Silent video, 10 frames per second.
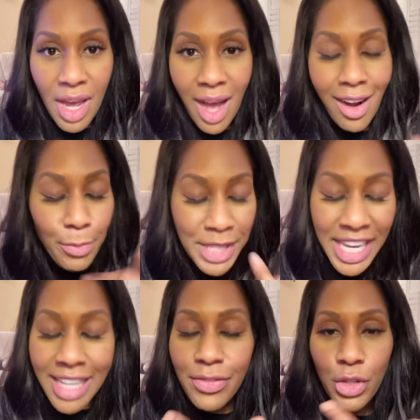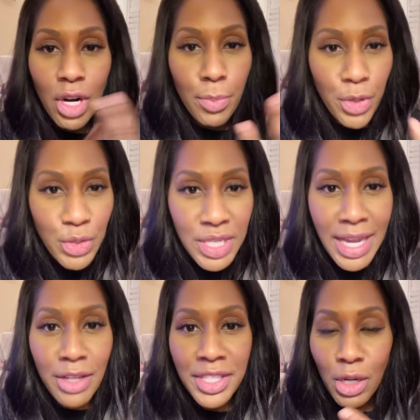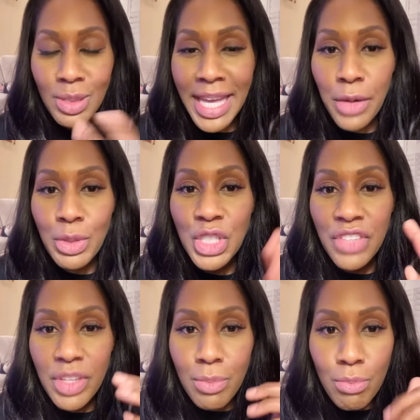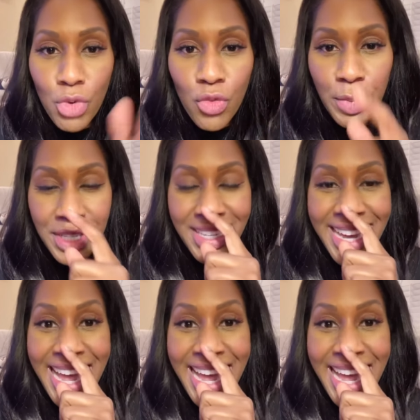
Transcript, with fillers: our behavior, our personality, our language, even movement.